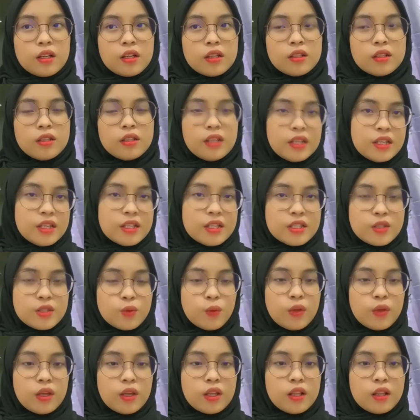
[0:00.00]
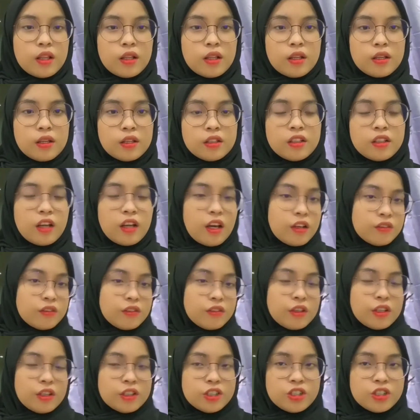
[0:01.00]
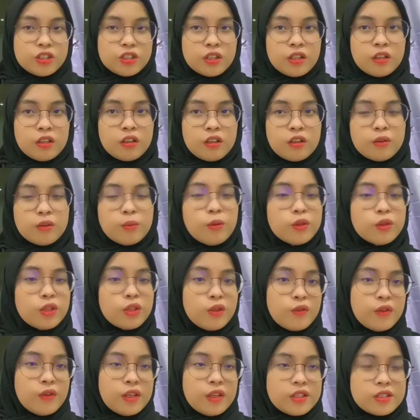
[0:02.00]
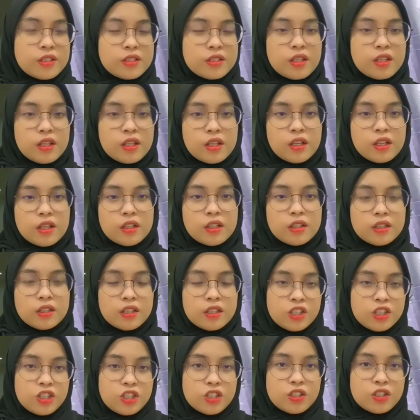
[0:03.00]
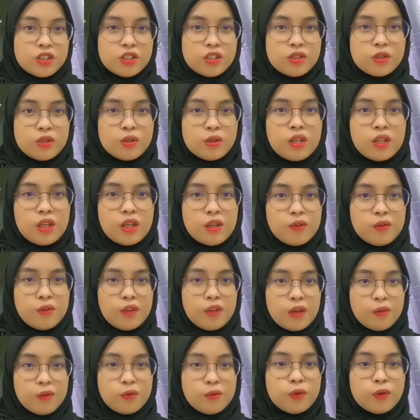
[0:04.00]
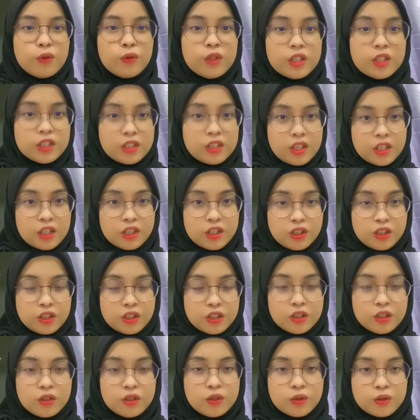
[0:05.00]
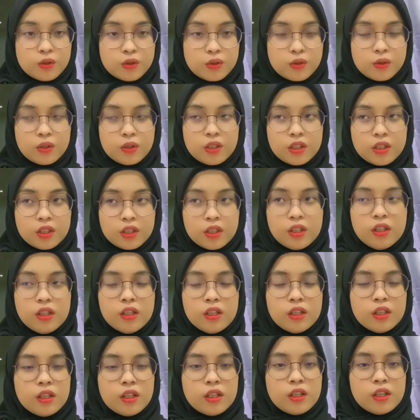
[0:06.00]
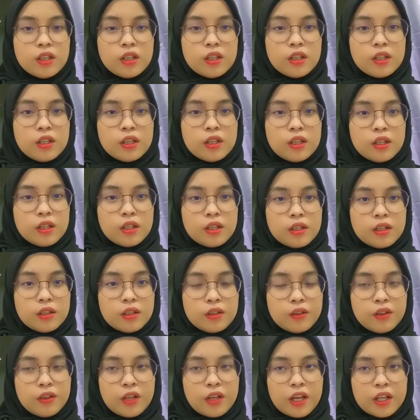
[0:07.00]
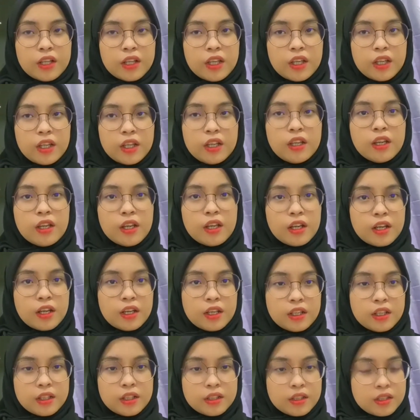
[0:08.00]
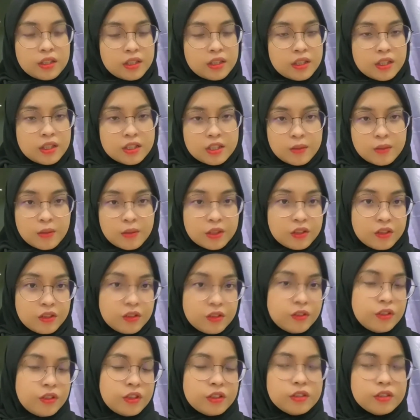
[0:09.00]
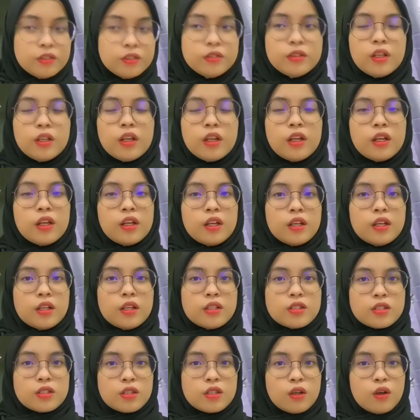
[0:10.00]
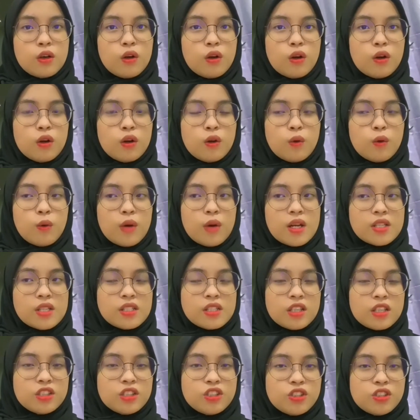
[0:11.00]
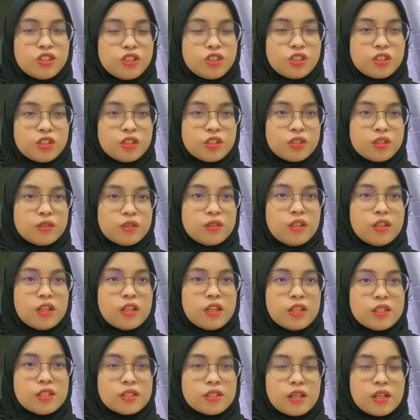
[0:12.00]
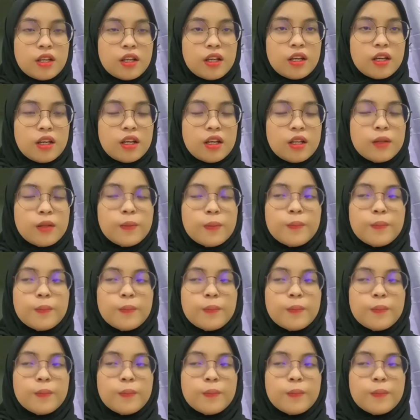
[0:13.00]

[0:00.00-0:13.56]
this will encourage or motivate the teachers to give their full attention to students regarding their teaching material. So one suggestion is that